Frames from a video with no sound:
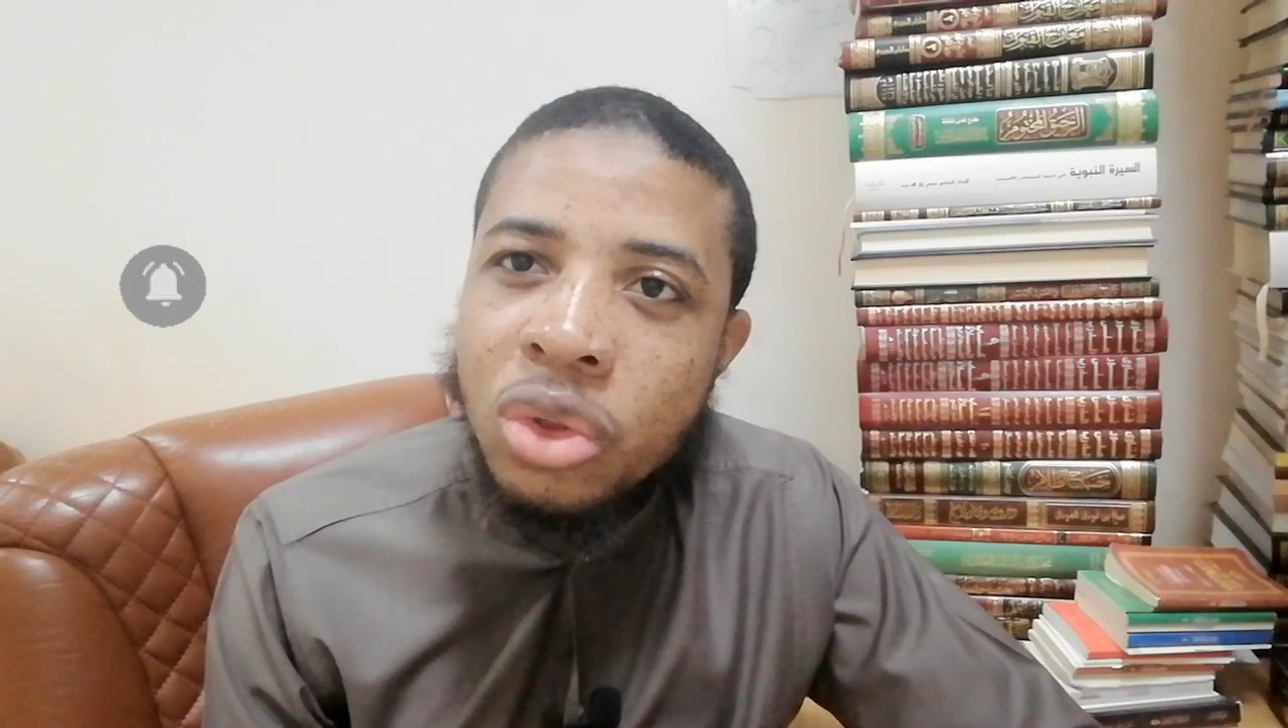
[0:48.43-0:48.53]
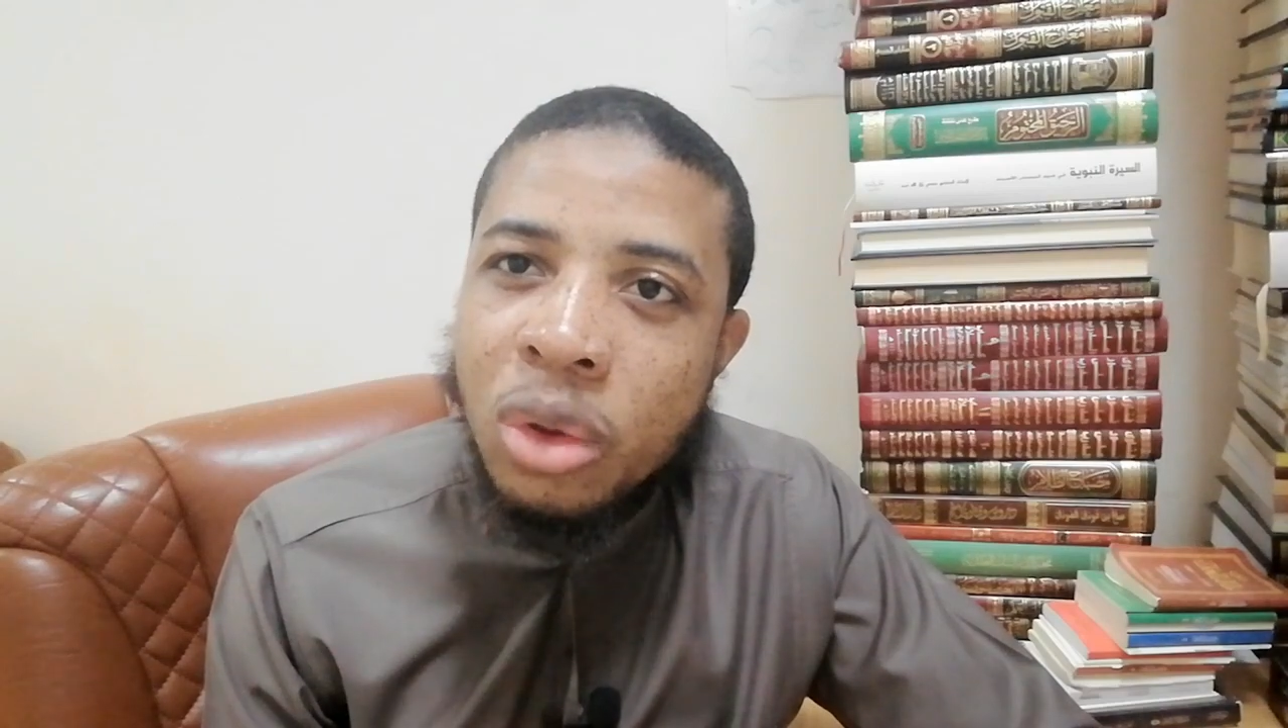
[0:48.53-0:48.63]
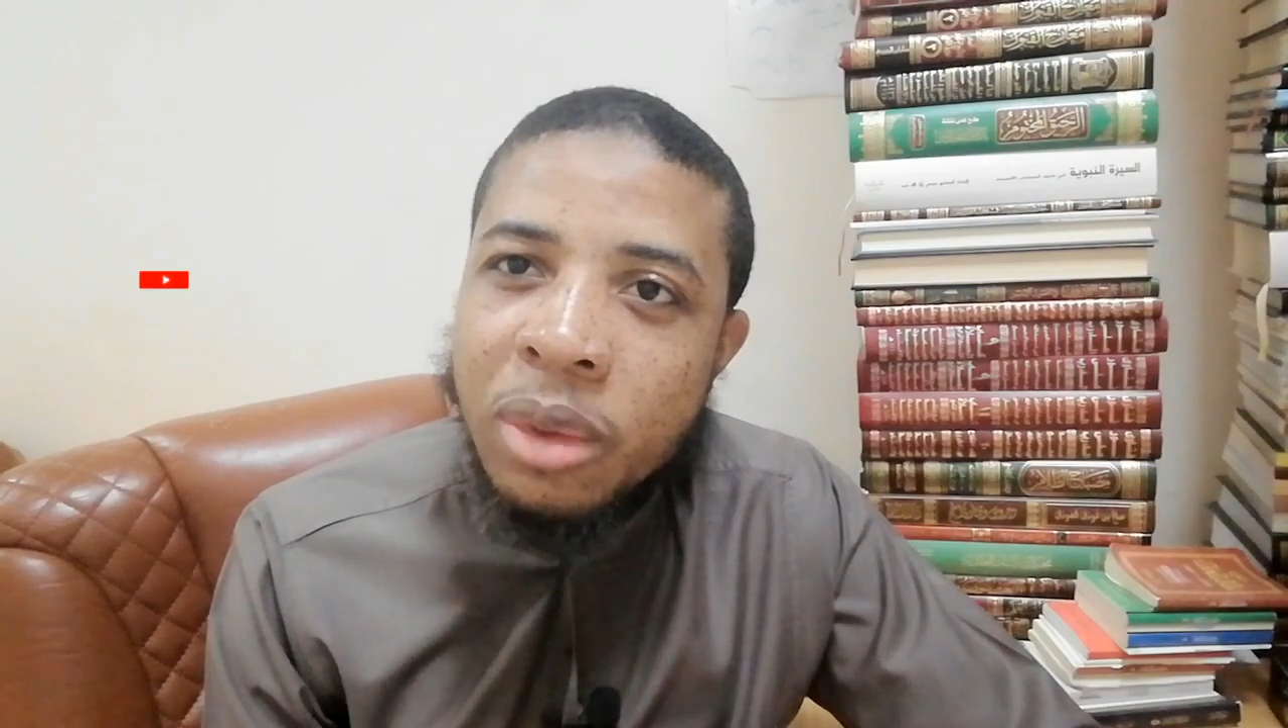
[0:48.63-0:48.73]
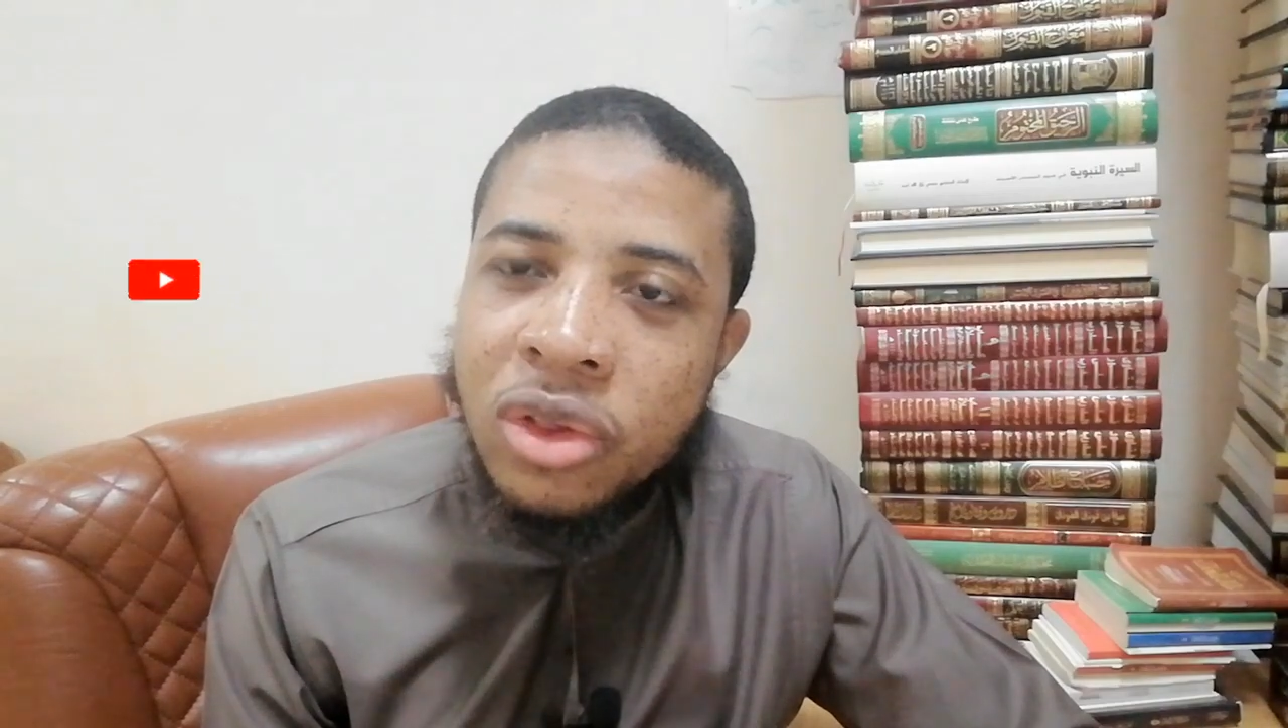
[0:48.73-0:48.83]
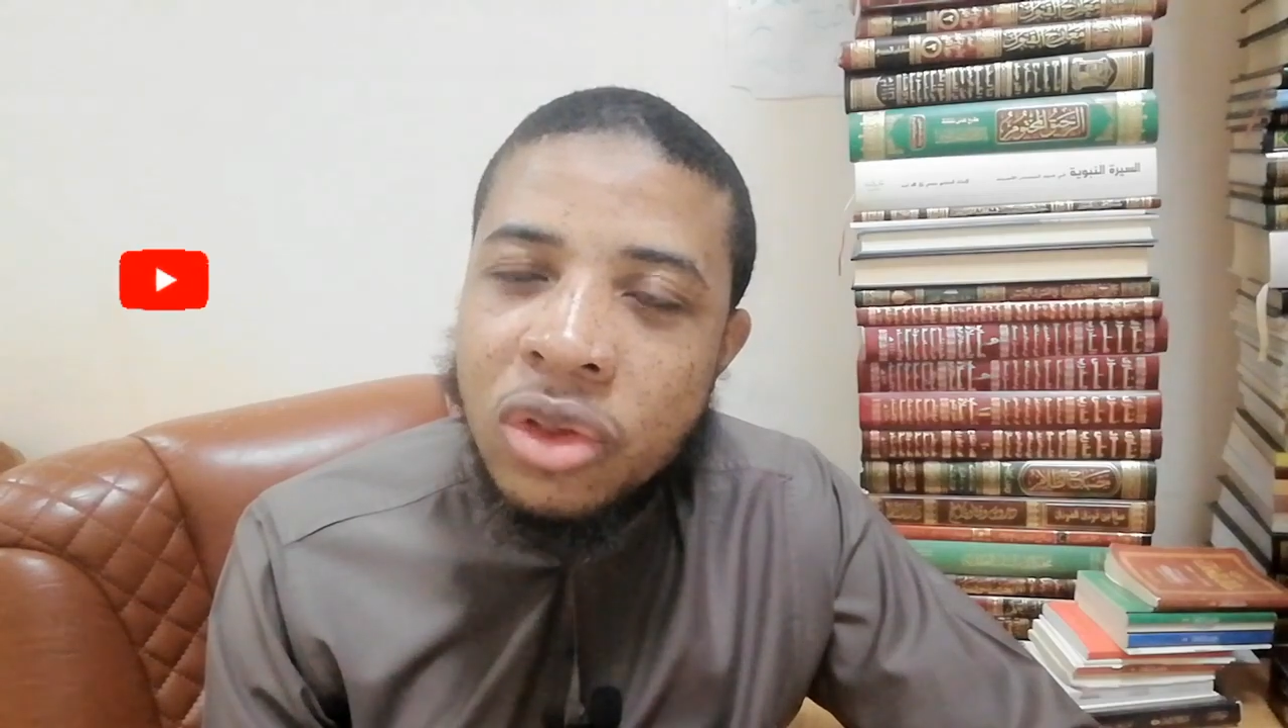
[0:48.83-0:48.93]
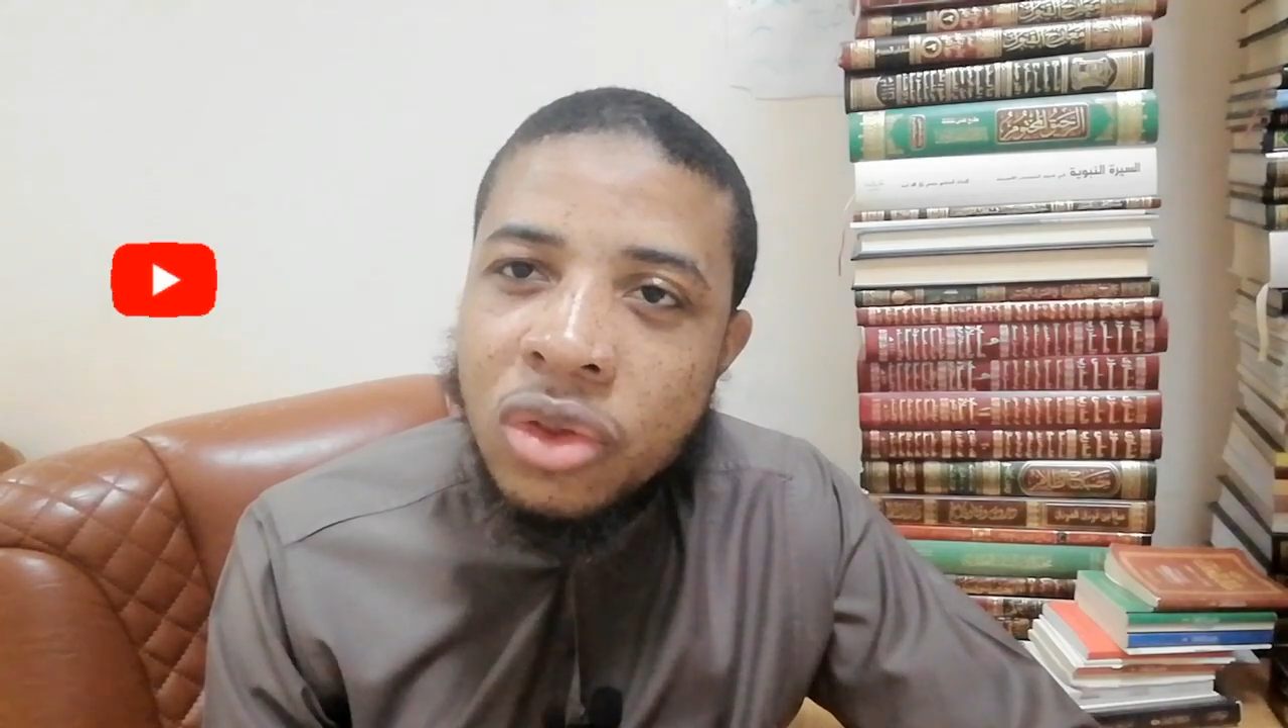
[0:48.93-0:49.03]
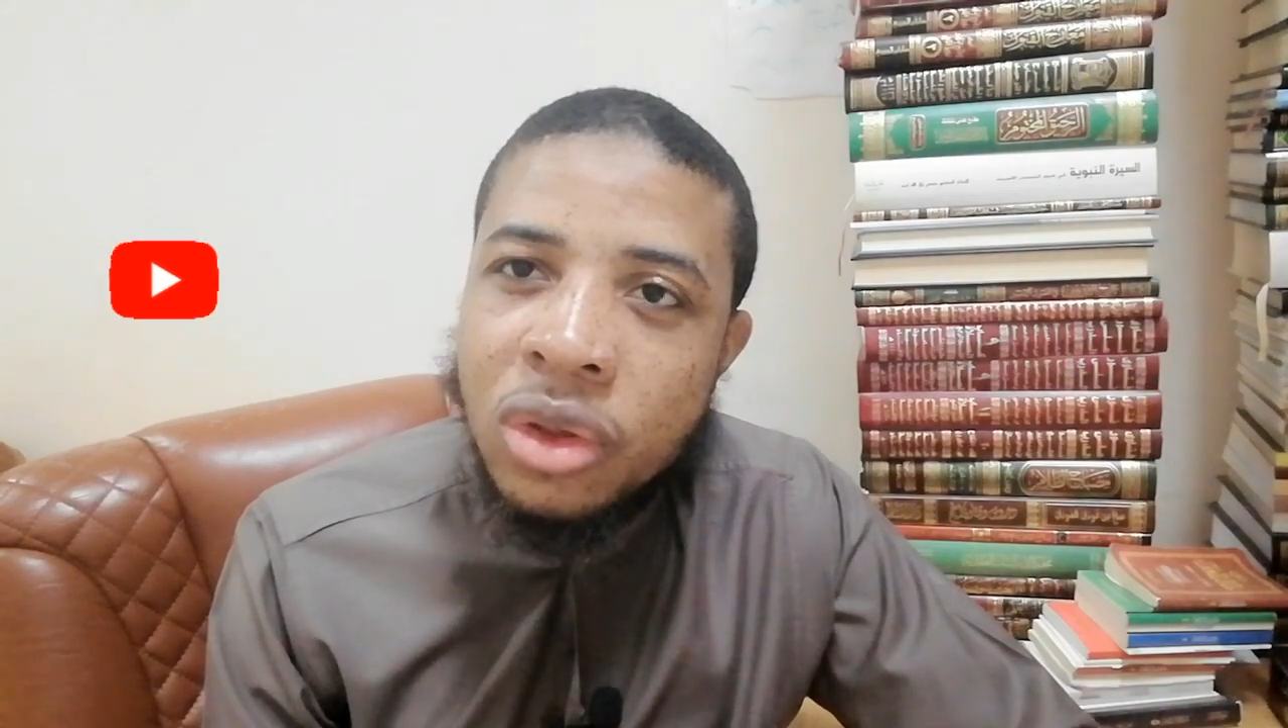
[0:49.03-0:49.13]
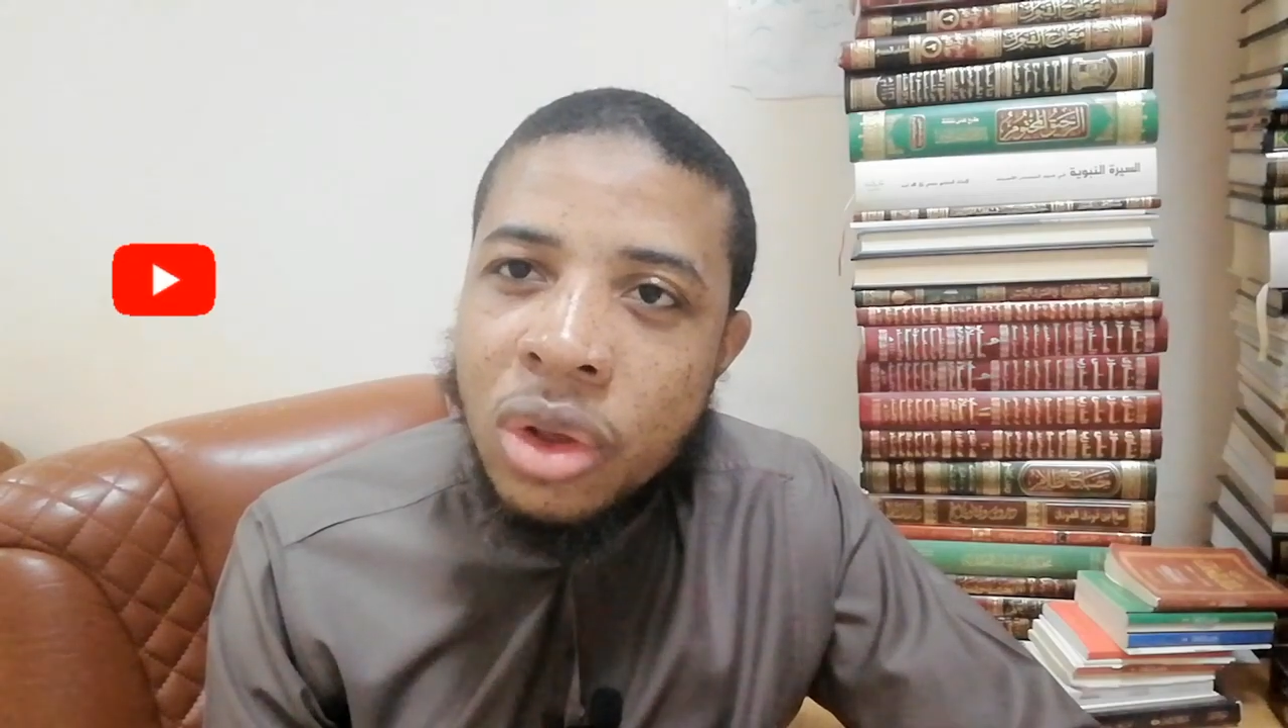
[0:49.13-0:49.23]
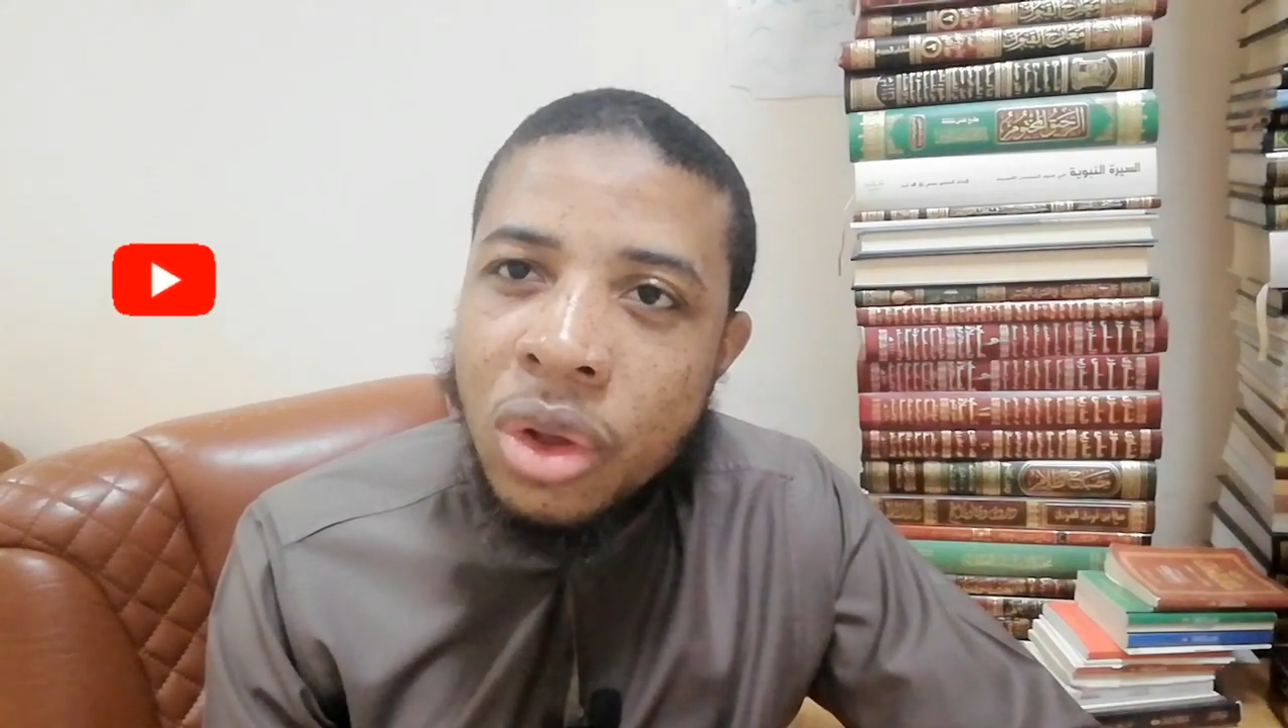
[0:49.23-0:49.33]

Thomases,